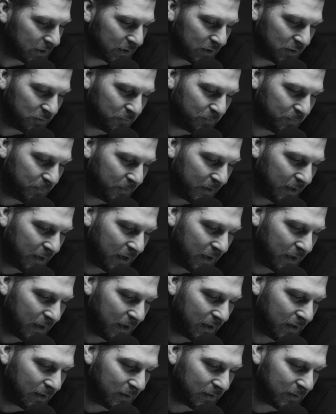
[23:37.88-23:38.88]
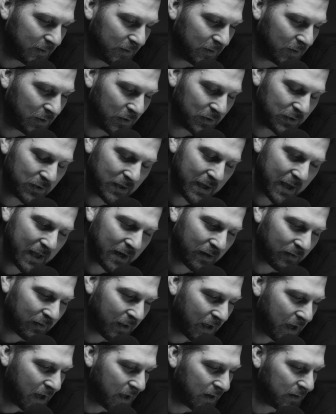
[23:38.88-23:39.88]
you've been, you had a
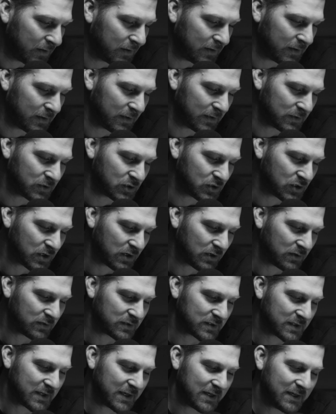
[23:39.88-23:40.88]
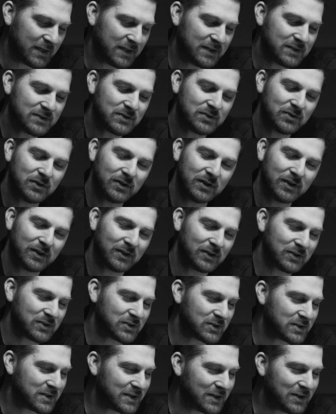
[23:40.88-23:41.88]
lot of struggles getting into it. You're
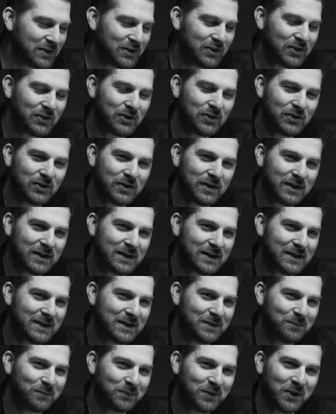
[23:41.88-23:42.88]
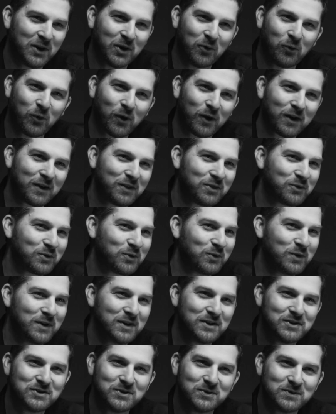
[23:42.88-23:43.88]
still, working through
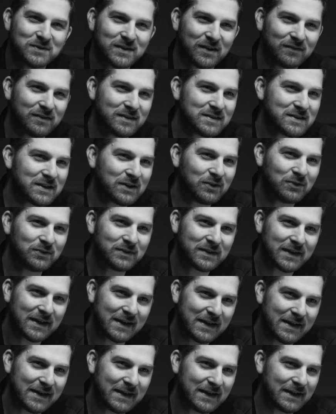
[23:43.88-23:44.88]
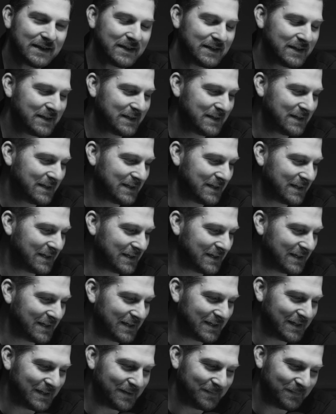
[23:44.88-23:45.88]
issues every single day.
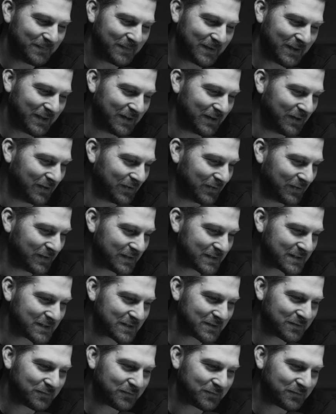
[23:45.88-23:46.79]
This is a